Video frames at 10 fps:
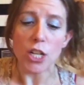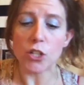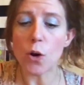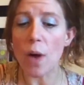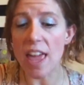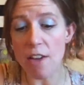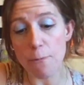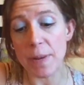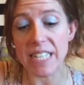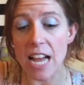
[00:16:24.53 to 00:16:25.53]
So
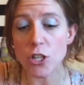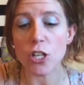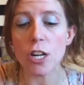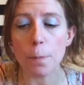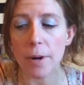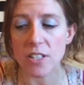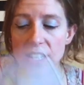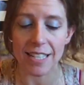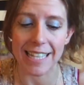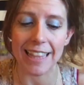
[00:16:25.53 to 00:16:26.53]
if potentially your
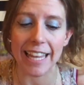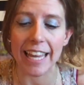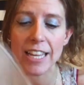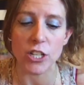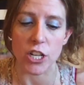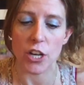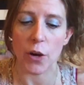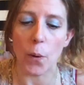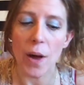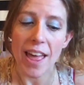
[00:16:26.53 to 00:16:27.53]
person is clinging to you,